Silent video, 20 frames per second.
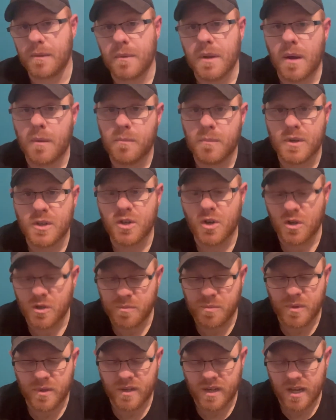coming with Josh,
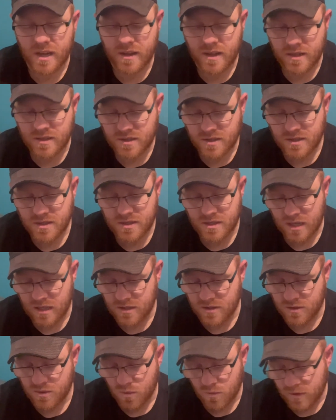but yeah, that's that's
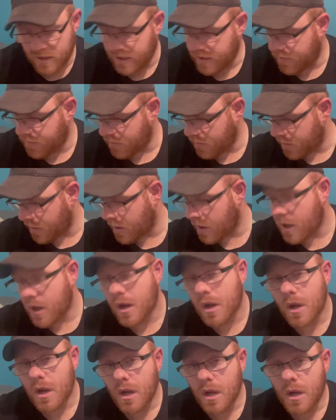totally different.
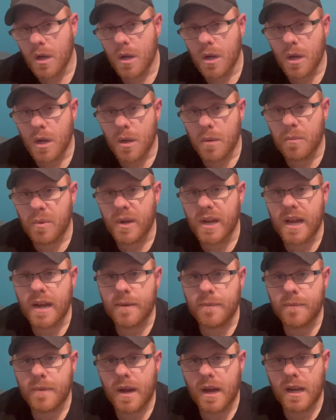But yeah,
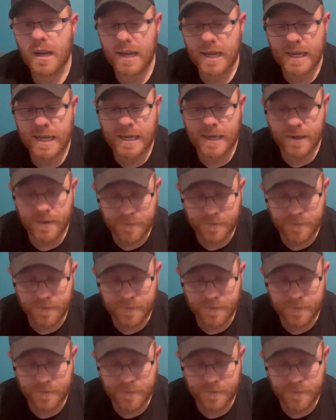I'll uh,